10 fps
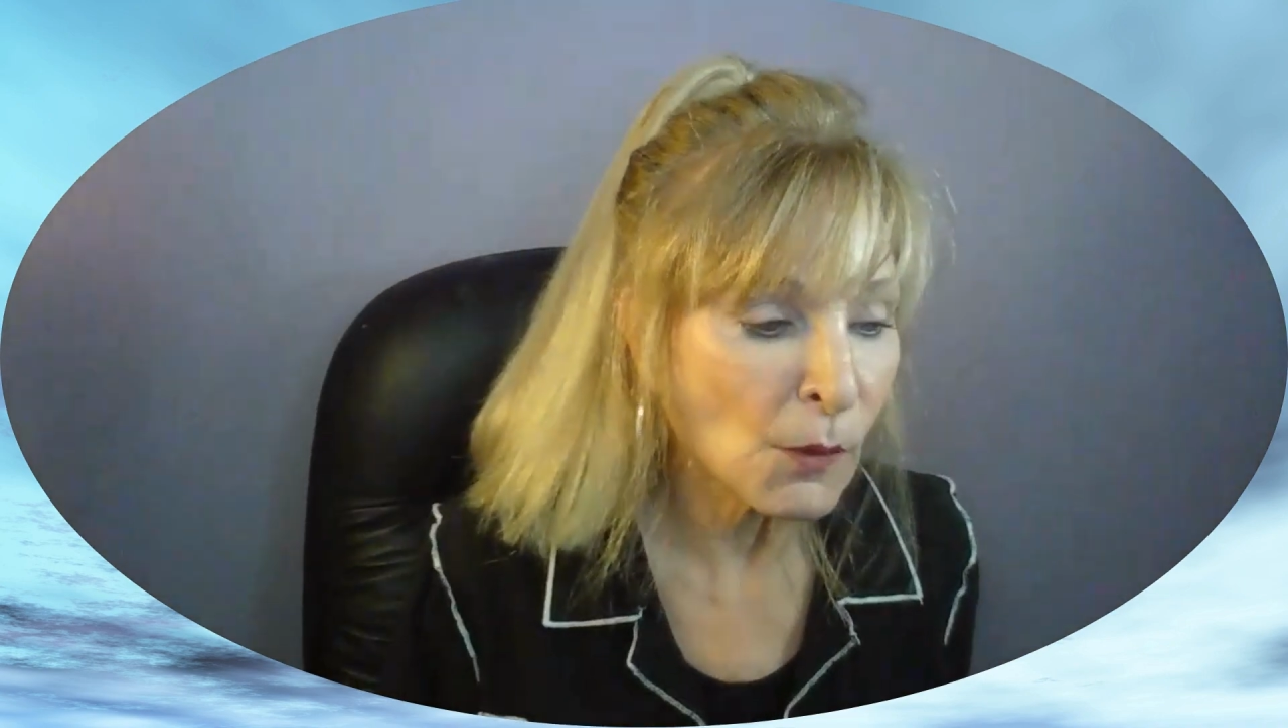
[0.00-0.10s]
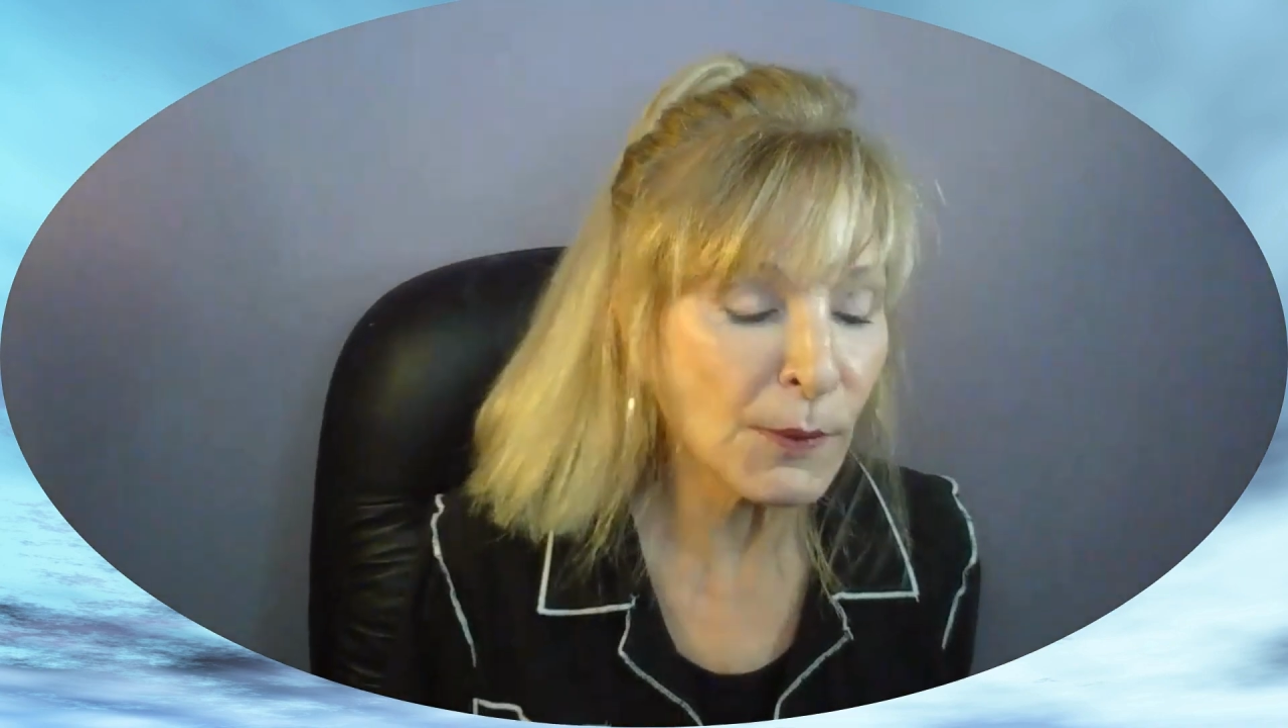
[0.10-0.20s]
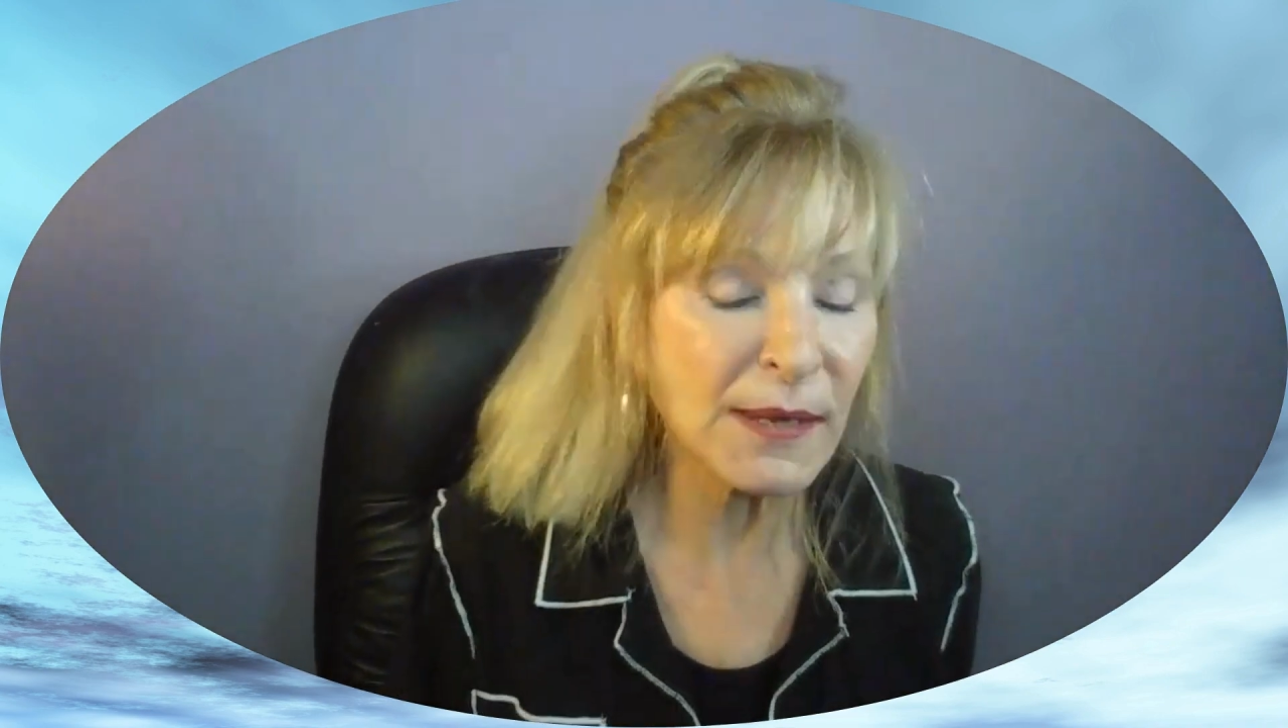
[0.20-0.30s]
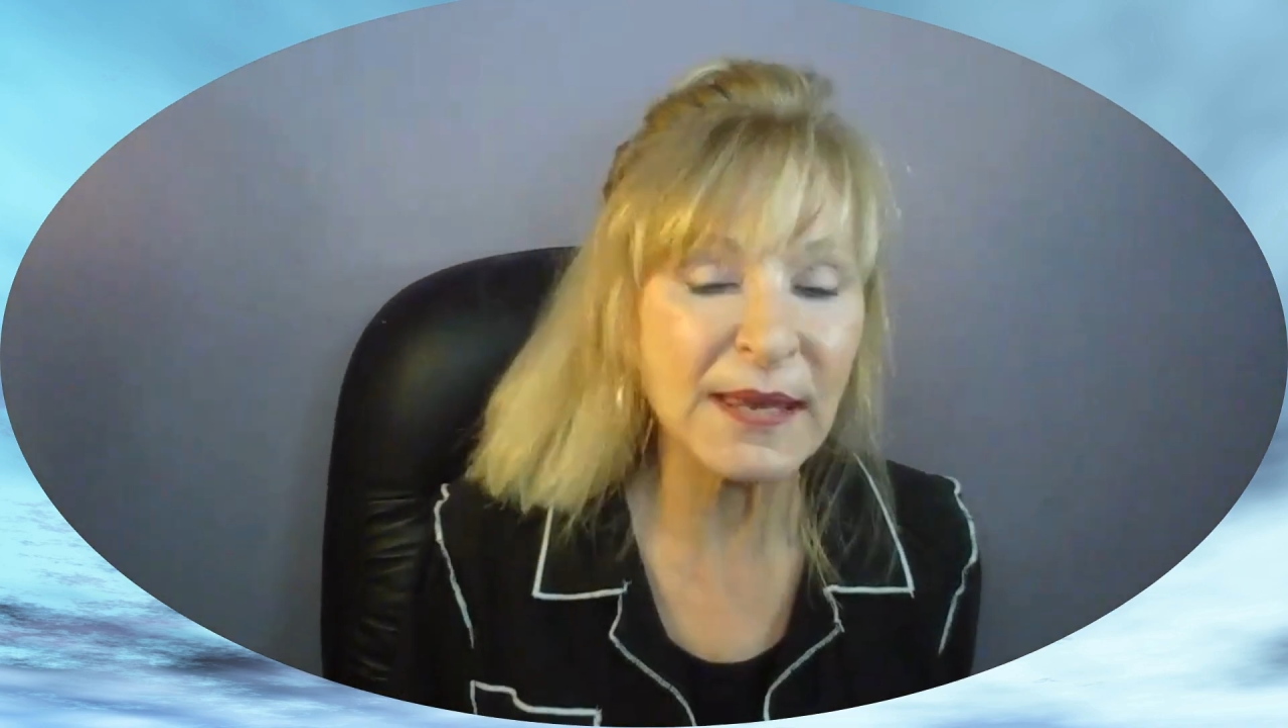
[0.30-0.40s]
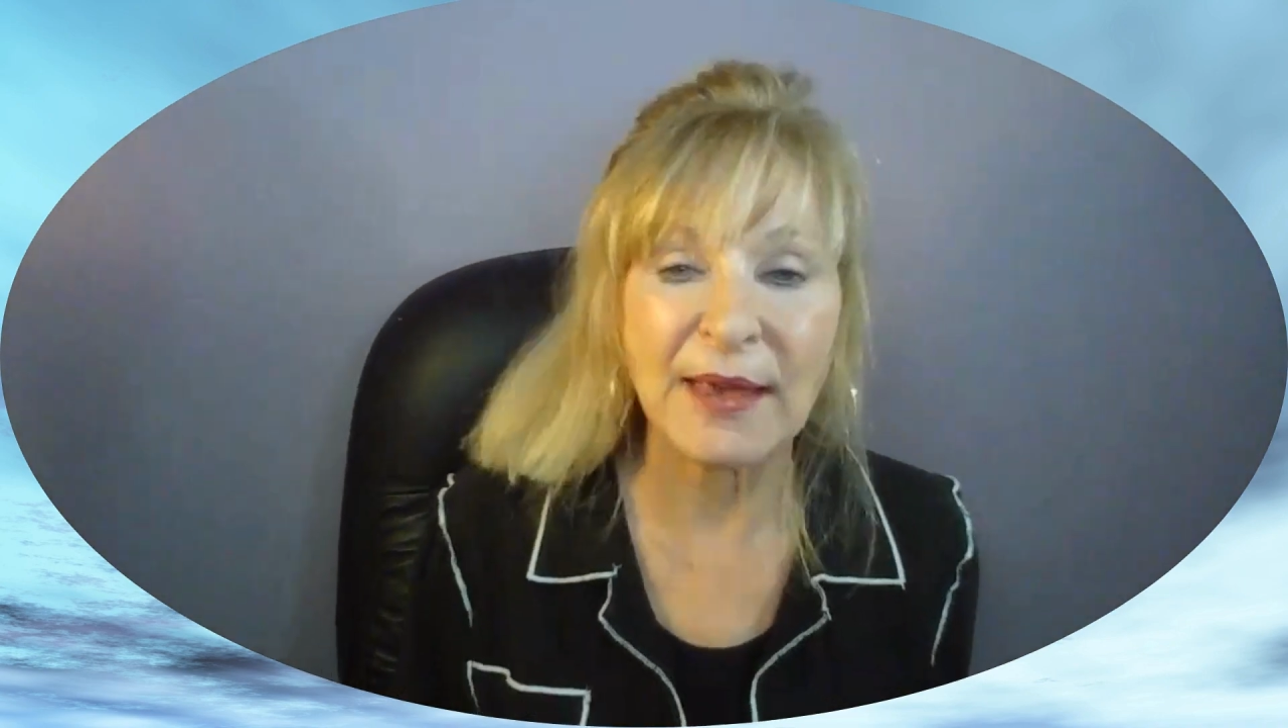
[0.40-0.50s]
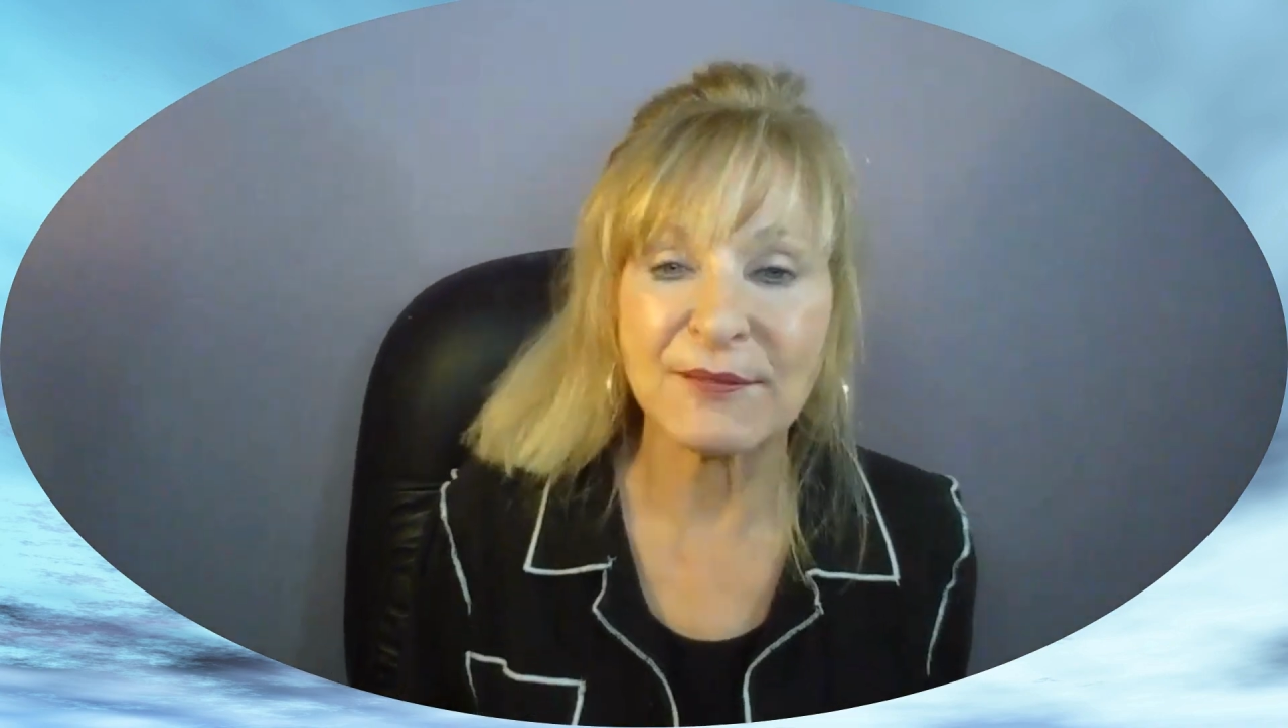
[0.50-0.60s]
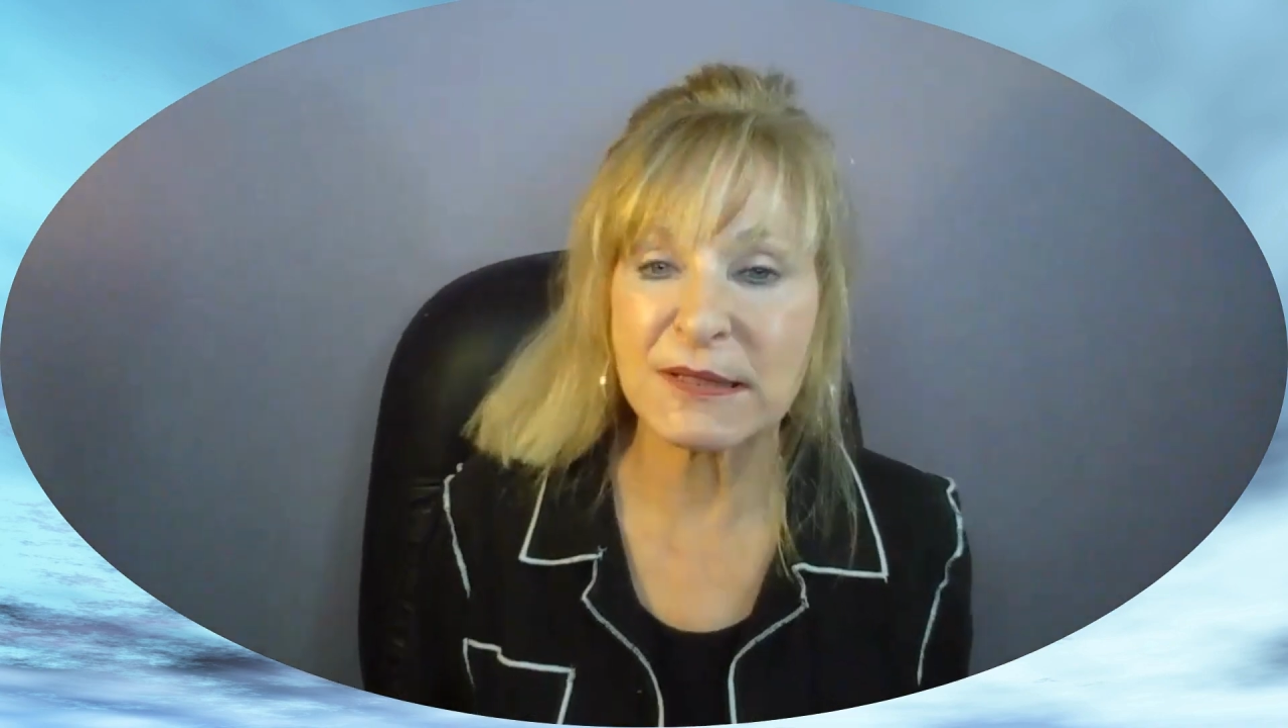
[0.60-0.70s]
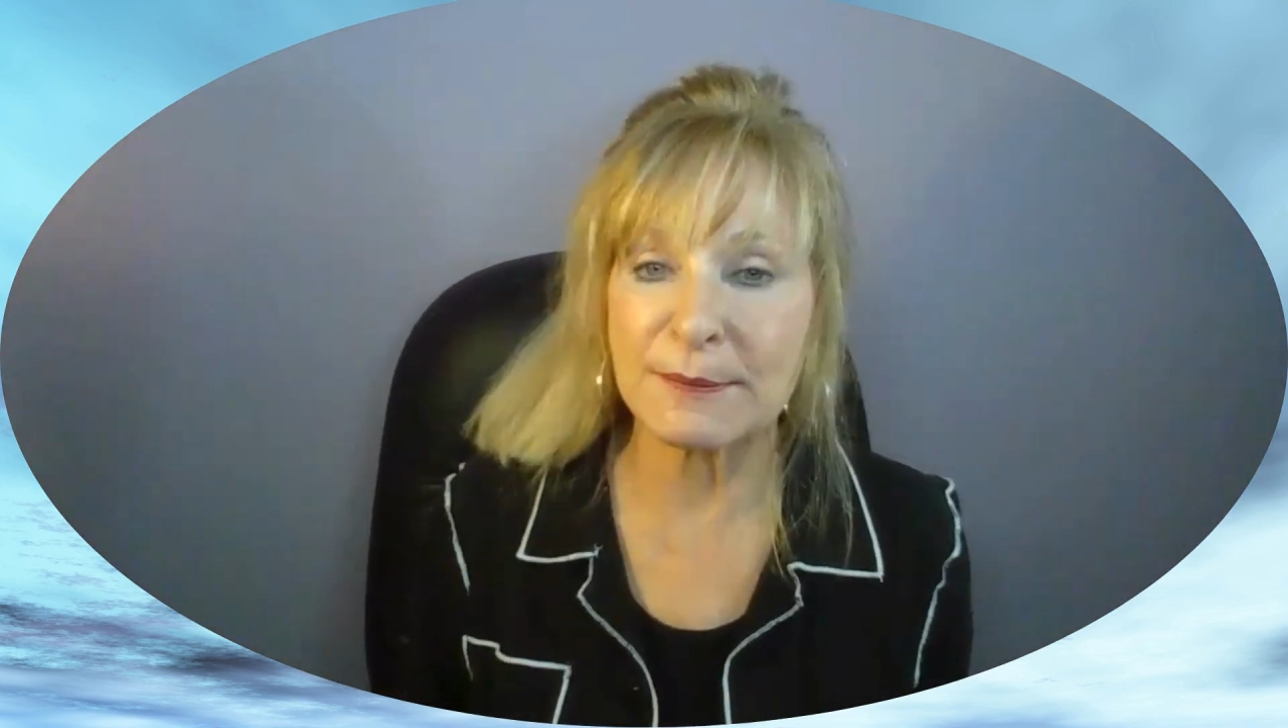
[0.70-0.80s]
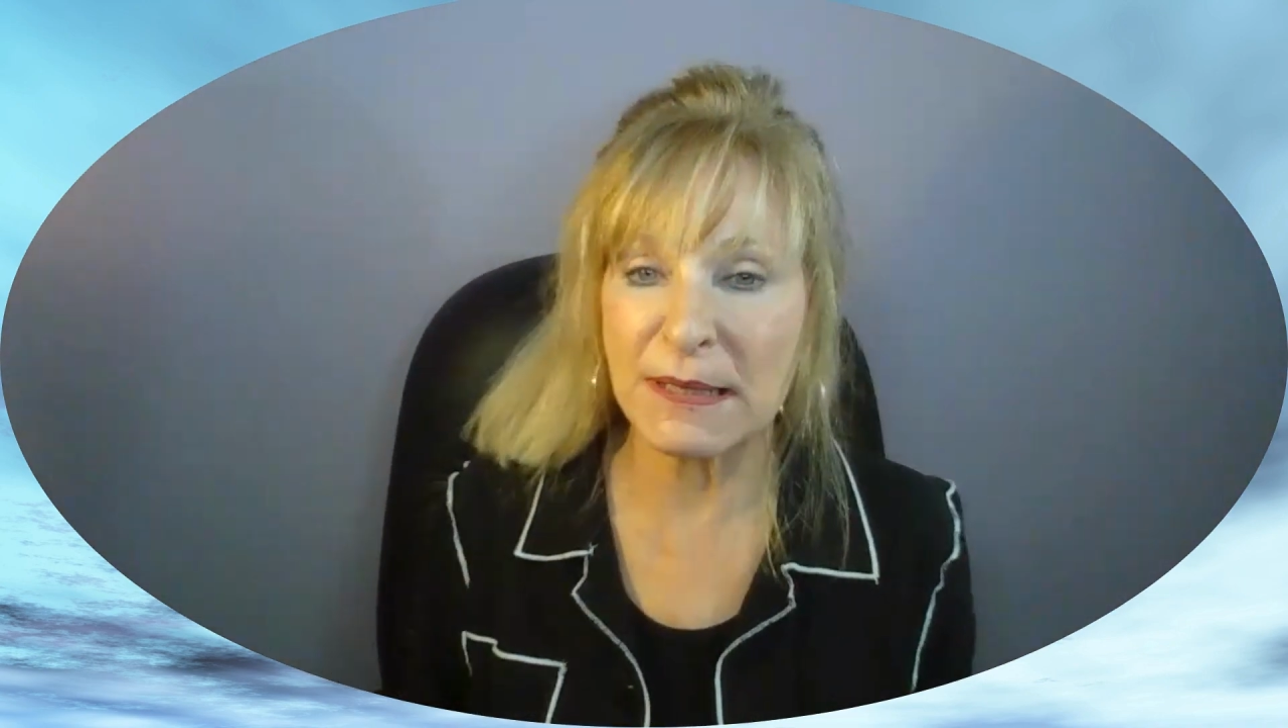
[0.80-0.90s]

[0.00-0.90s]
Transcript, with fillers: We gave some